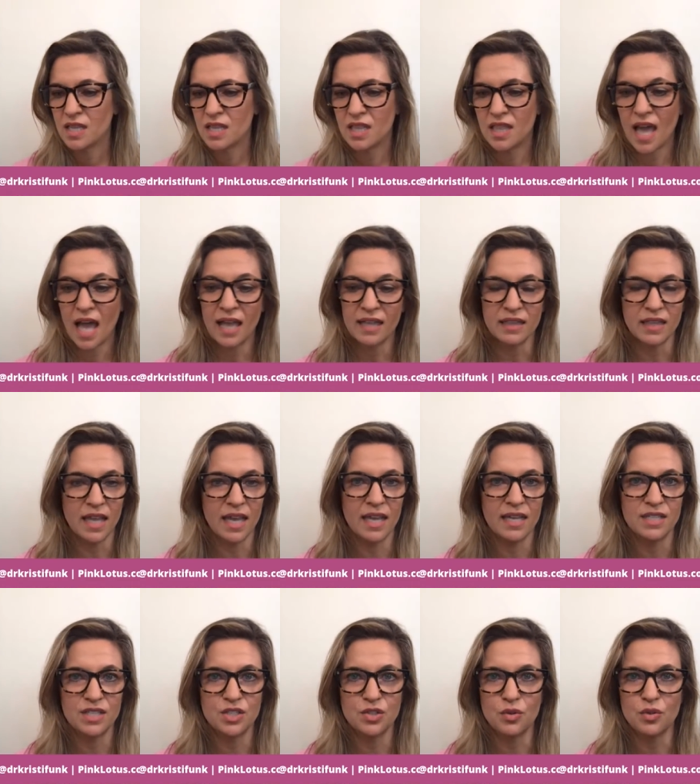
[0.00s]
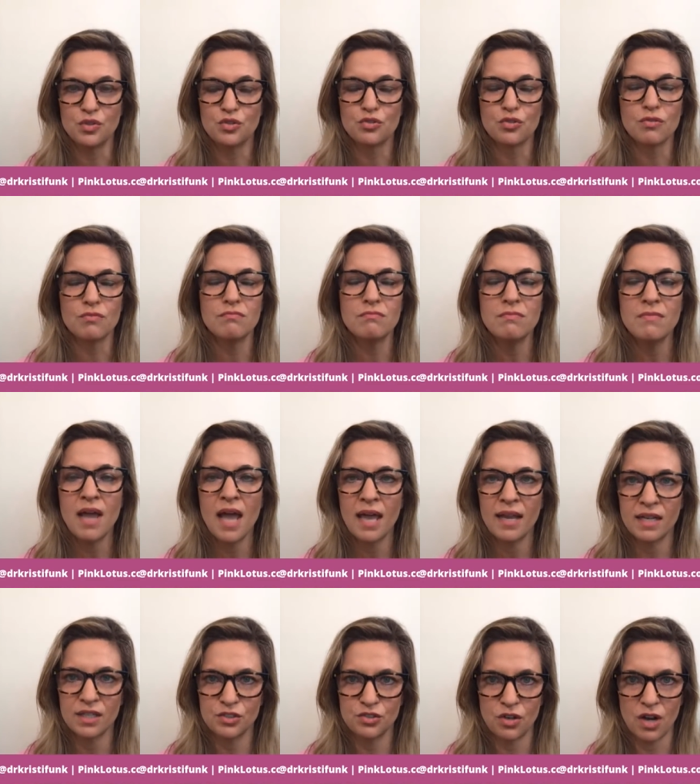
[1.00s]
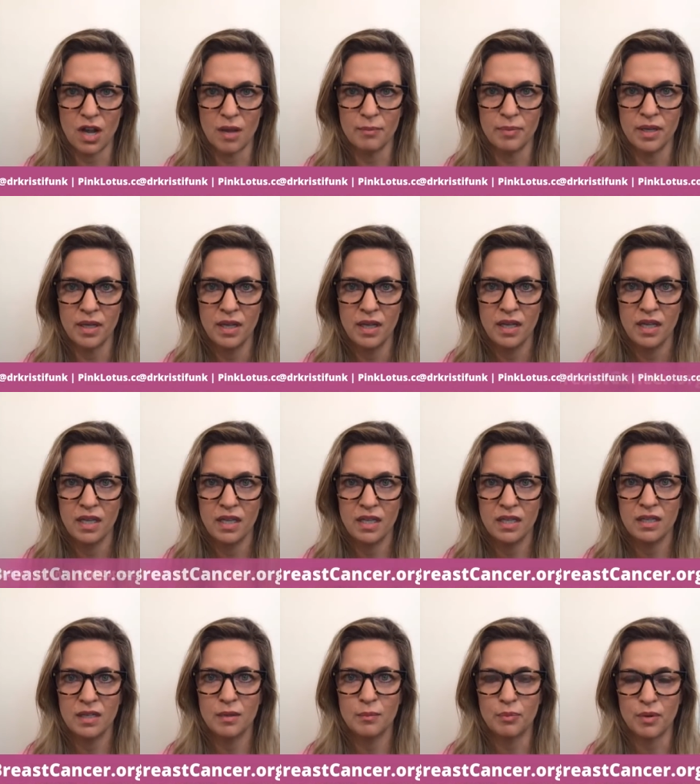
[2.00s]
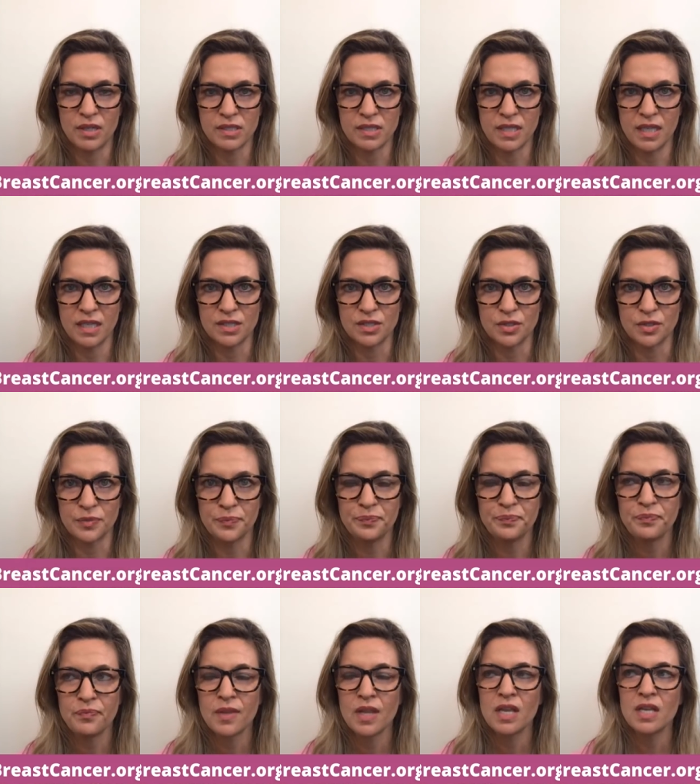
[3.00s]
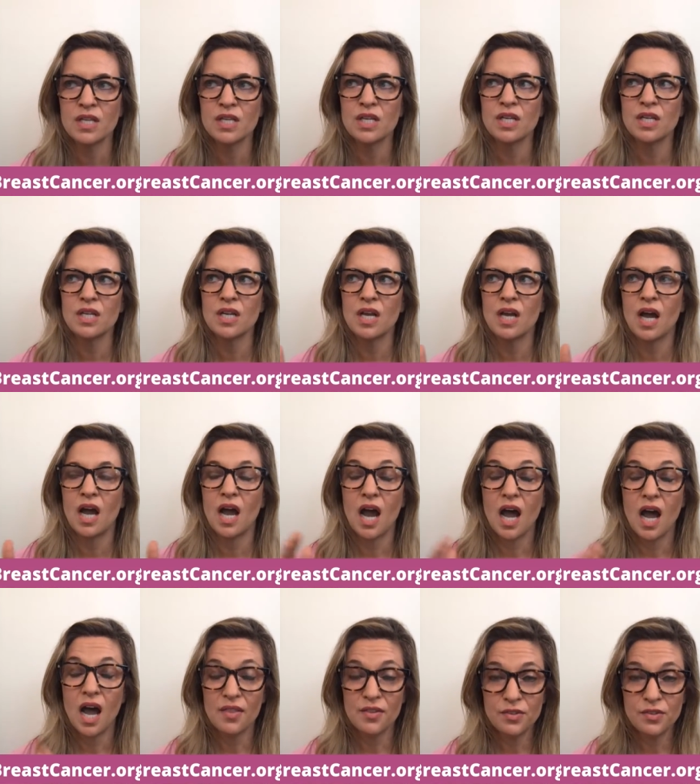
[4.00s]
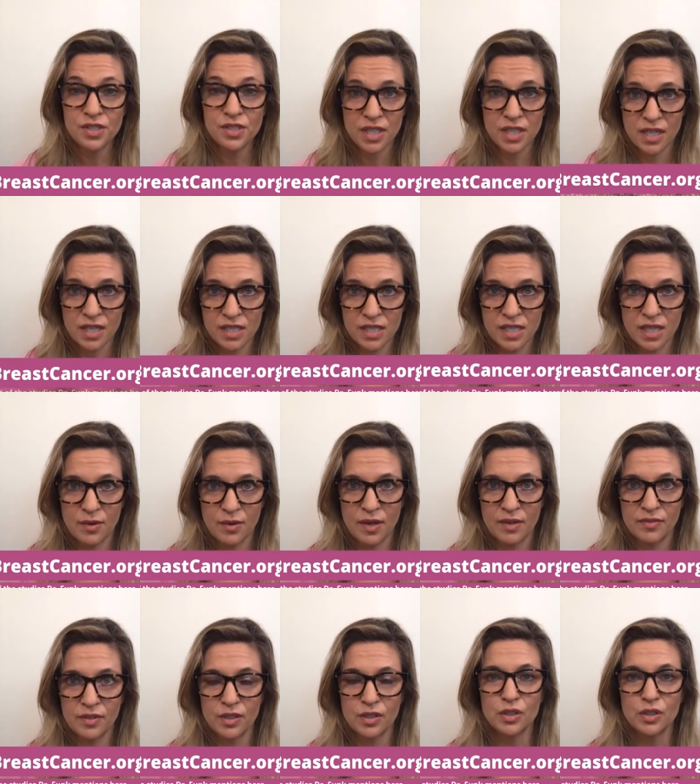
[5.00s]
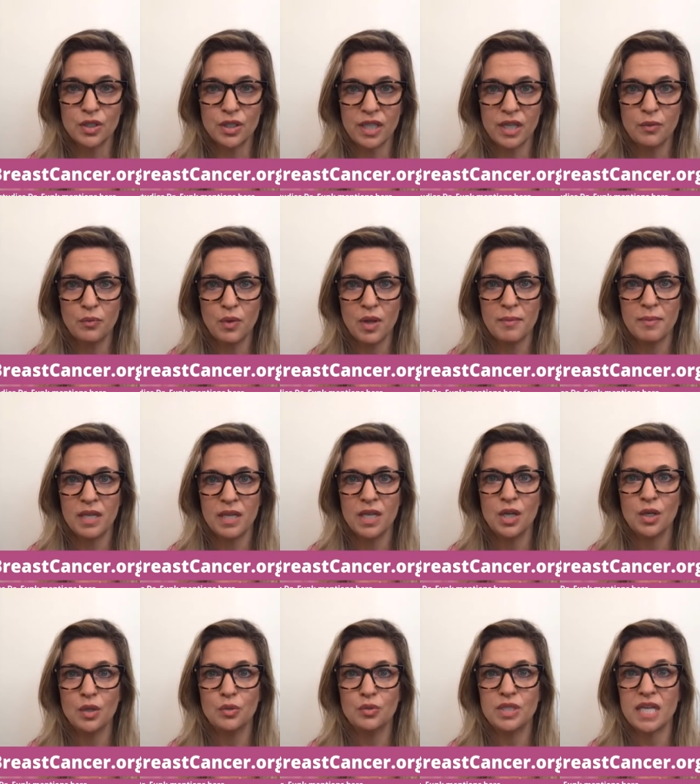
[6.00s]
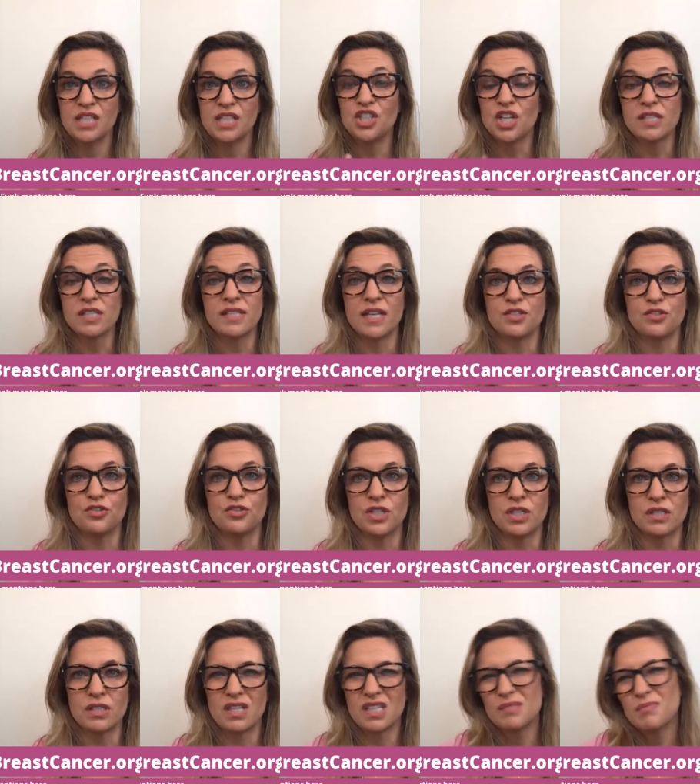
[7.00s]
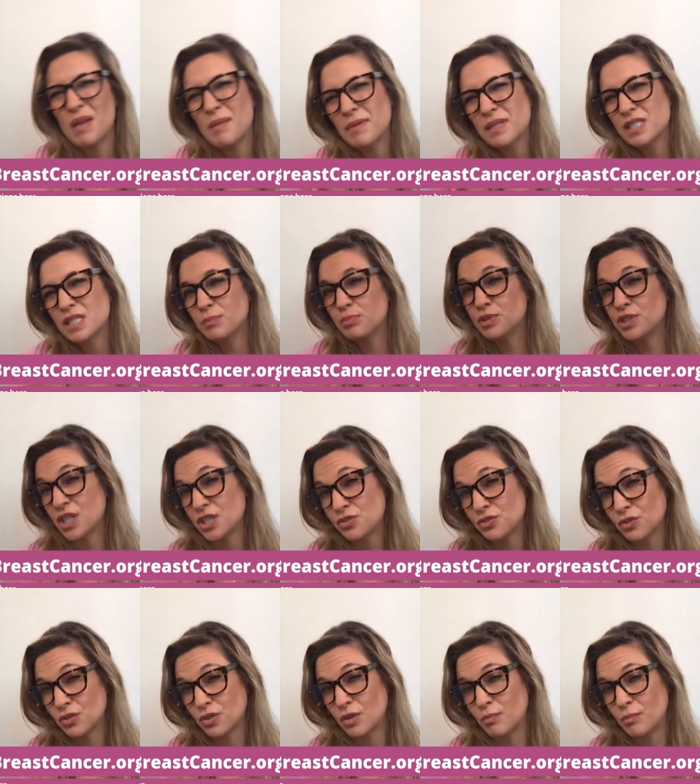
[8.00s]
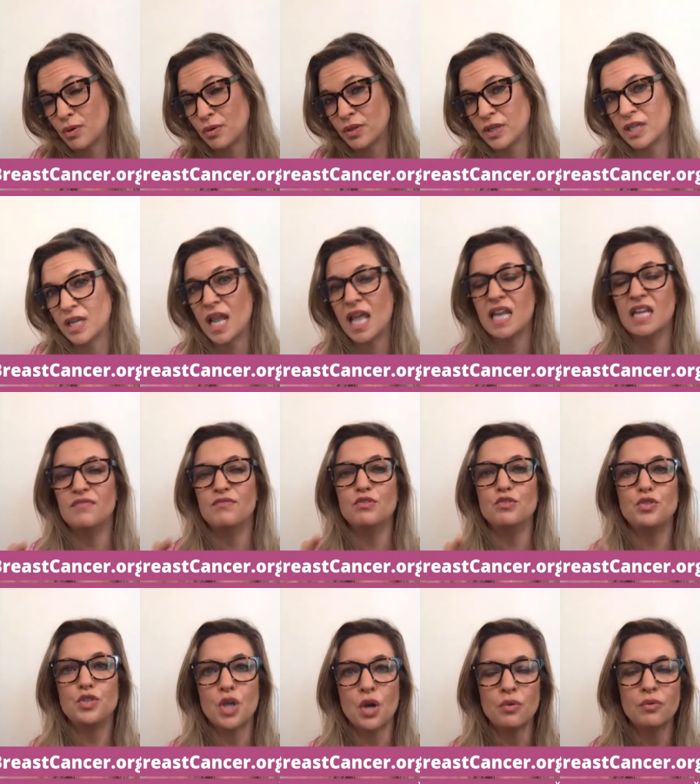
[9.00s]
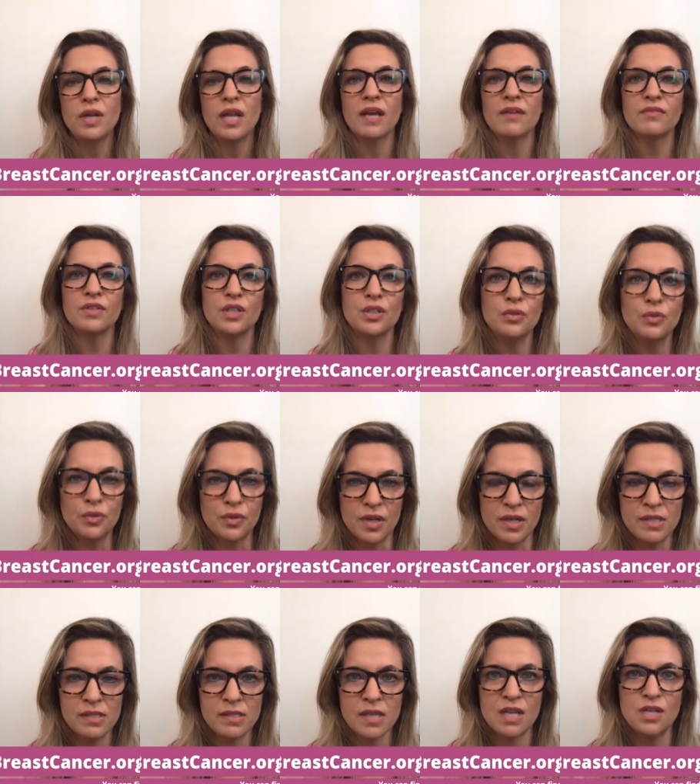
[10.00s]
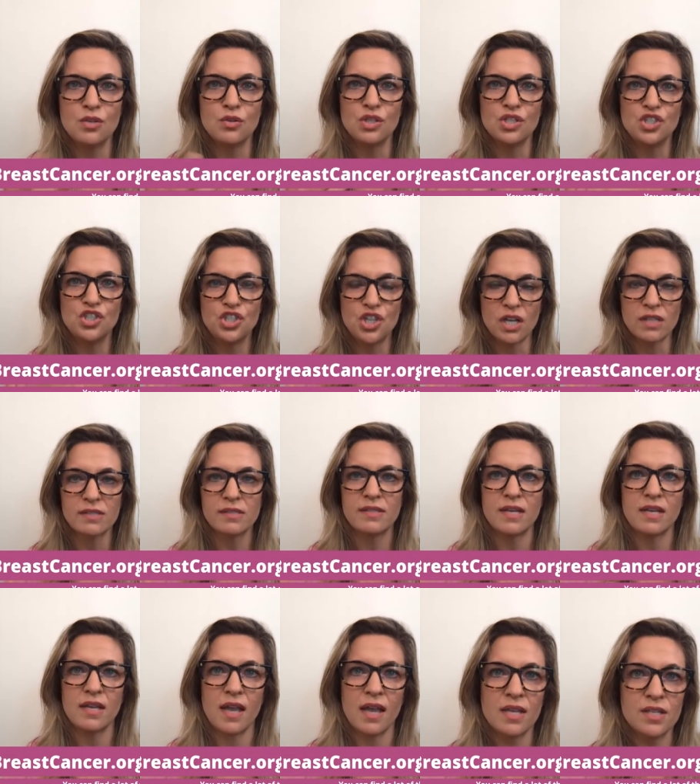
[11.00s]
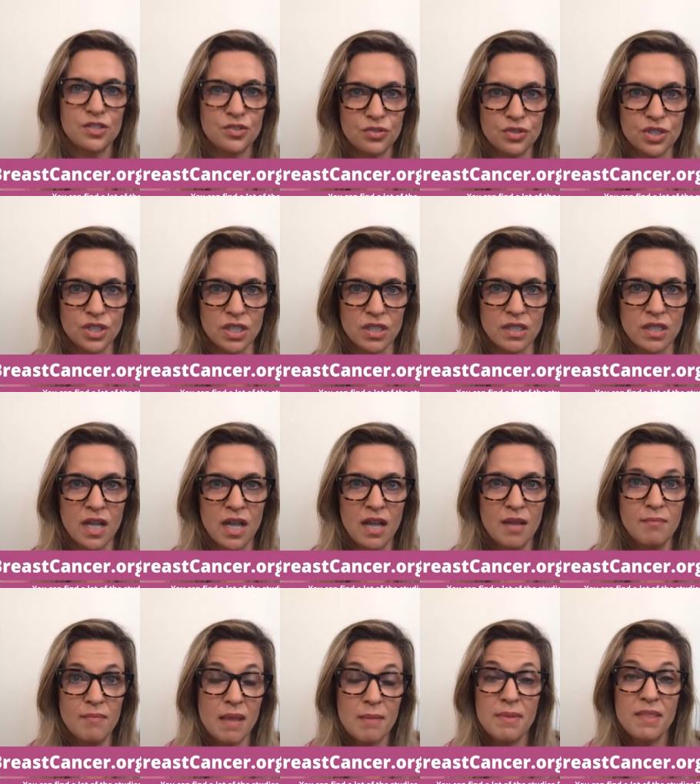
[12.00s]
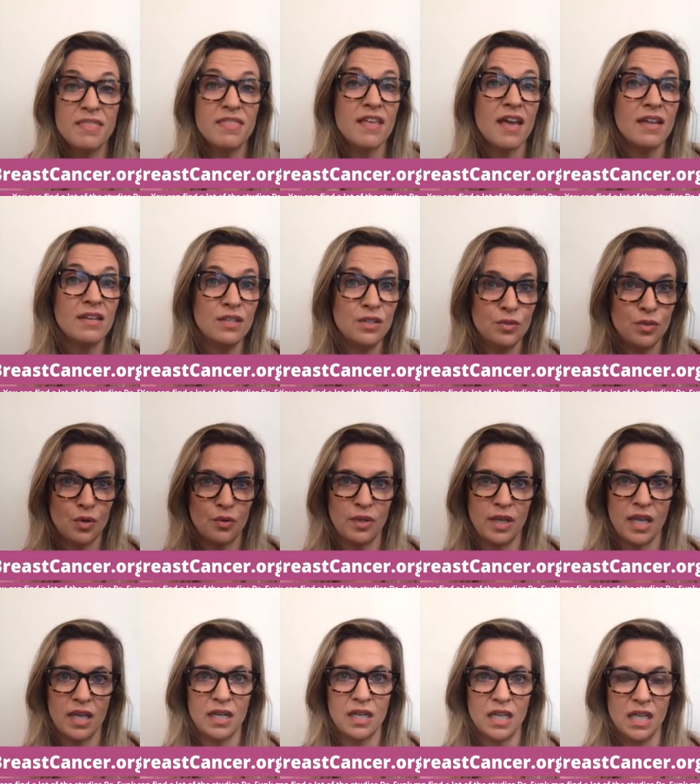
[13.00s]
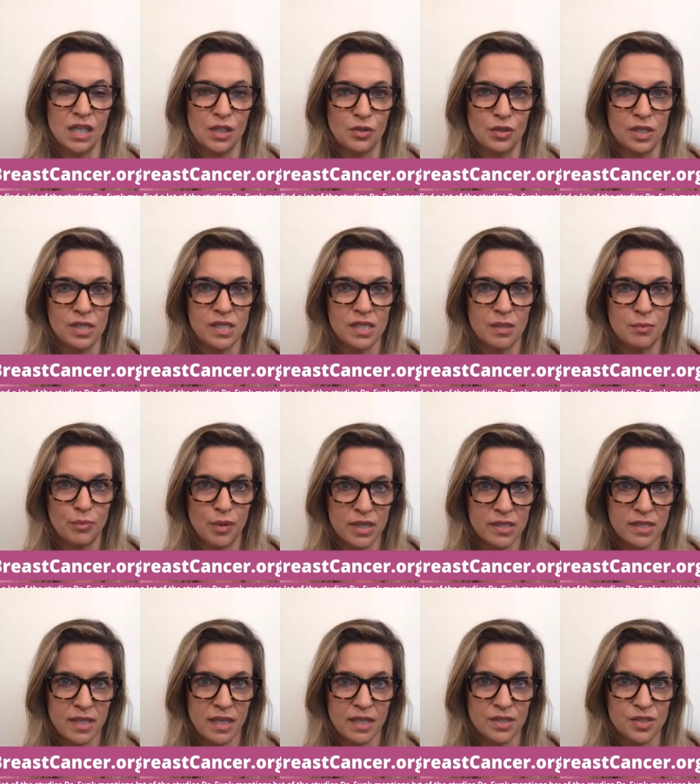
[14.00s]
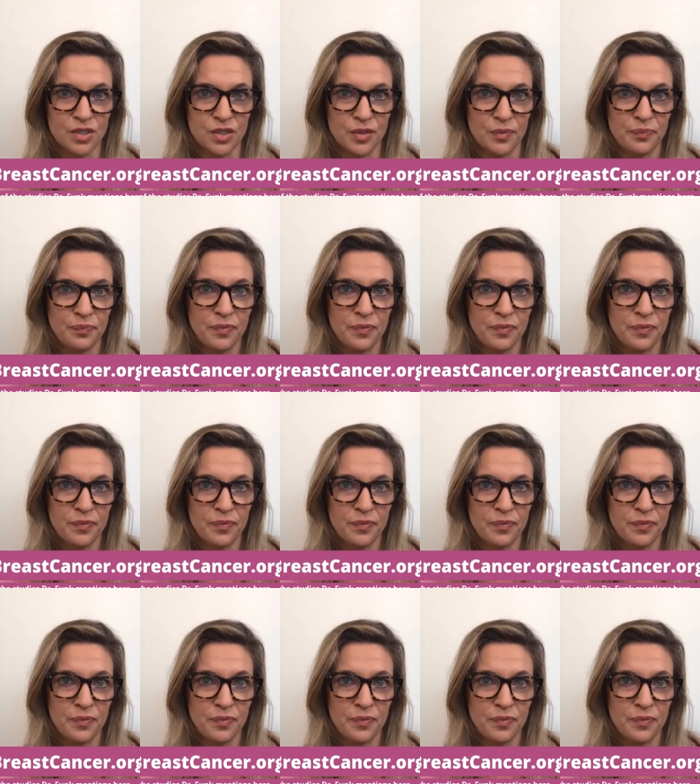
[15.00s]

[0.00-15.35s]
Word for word: that led to a dramatic drop in breast cancer. Other studies, however, look at women who take just estrogen because maybe it's the progesterone component. And if you don't have a uterus and you can just take estrogen, maybe then you don't get an increase in breast cancer.